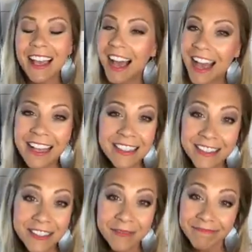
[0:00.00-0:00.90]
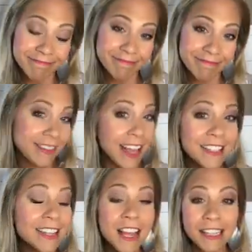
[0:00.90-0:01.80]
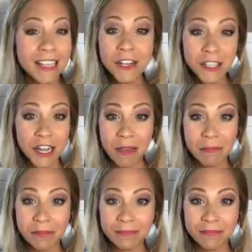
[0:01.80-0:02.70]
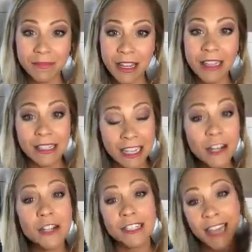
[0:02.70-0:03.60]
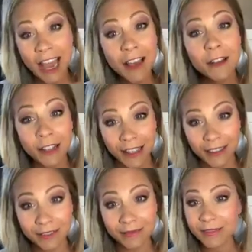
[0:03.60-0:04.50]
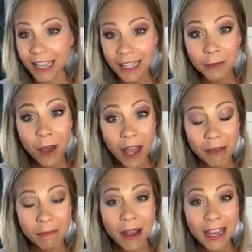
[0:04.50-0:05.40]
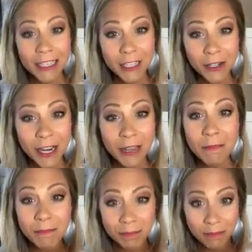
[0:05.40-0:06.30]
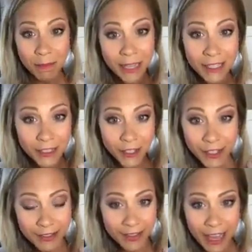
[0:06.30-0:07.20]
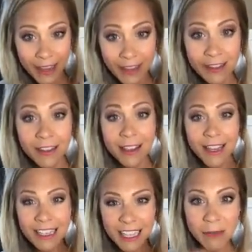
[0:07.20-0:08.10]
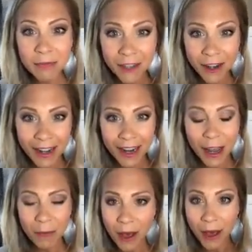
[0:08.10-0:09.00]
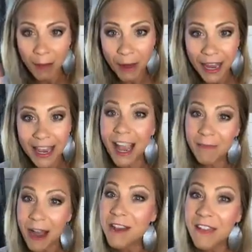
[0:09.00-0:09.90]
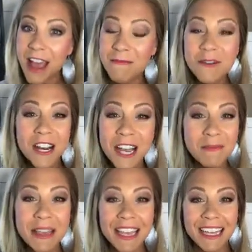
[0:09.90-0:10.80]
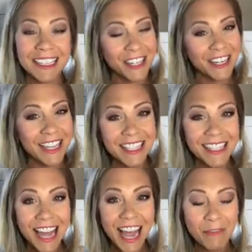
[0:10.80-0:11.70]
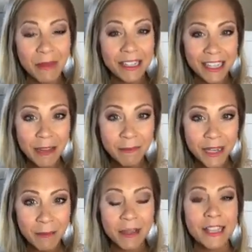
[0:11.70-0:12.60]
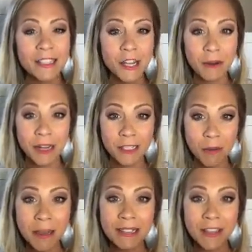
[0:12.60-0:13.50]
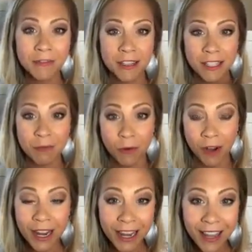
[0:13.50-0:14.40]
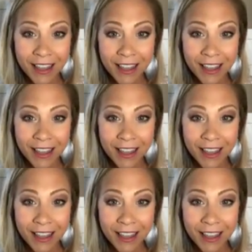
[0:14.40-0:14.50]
Guys, that's not leadership. Leaders tackle it. Guess what? My Instagram message thing is empty right now. Well, I might have had more come in during this live, but it's empty because you know what I told myself this morning?